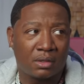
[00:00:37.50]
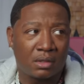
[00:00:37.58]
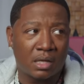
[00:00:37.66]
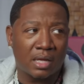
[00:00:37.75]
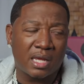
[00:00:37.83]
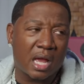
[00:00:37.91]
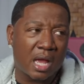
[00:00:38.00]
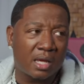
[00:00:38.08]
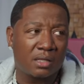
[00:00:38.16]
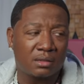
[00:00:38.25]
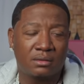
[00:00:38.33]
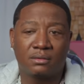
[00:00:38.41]
He like, he all
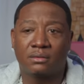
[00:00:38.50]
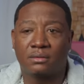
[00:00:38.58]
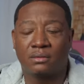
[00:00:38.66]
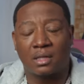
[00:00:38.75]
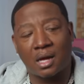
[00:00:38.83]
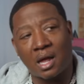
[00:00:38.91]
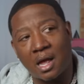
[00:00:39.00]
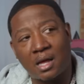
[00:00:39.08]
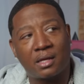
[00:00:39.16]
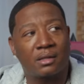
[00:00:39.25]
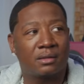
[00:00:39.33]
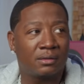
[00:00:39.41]
like, all
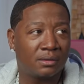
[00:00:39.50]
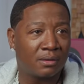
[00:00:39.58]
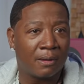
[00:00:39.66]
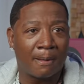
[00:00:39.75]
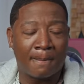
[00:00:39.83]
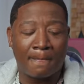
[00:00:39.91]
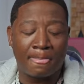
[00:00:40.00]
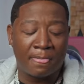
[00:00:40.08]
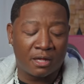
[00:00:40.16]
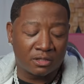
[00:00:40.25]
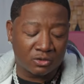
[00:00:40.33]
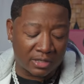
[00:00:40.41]
right.
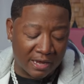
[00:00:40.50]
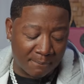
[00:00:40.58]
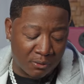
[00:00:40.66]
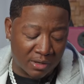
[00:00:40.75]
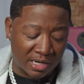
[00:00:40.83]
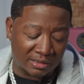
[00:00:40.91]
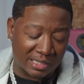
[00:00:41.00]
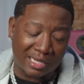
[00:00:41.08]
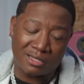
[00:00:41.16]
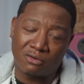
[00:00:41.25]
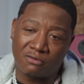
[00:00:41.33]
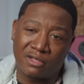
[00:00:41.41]
So at that point, I was like,
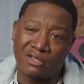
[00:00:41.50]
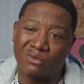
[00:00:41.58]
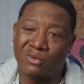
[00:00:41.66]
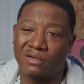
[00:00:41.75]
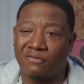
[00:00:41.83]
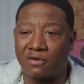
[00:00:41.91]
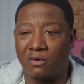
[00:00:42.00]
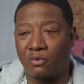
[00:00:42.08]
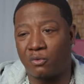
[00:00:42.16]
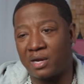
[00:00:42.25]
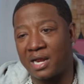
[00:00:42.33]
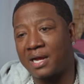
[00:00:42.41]
he don't, he don't really fuck
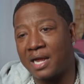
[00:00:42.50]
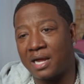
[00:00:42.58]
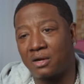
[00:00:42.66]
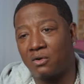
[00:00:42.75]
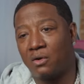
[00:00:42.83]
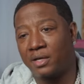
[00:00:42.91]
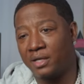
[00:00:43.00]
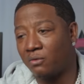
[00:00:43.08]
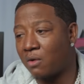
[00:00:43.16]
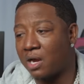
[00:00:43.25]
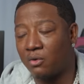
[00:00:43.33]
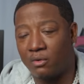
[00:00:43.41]
with what I got going. He ain't
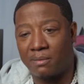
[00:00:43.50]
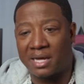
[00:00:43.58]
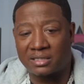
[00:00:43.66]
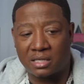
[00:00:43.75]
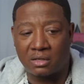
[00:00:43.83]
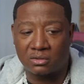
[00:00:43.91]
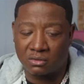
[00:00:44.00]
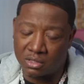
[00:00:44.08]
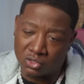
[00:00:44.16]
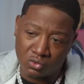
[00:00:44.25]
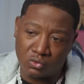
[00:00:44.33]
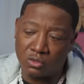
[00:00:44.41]
rocking with my sauce, so it
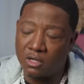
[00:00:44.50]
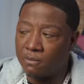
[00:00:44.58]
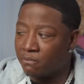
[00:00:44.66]
cool.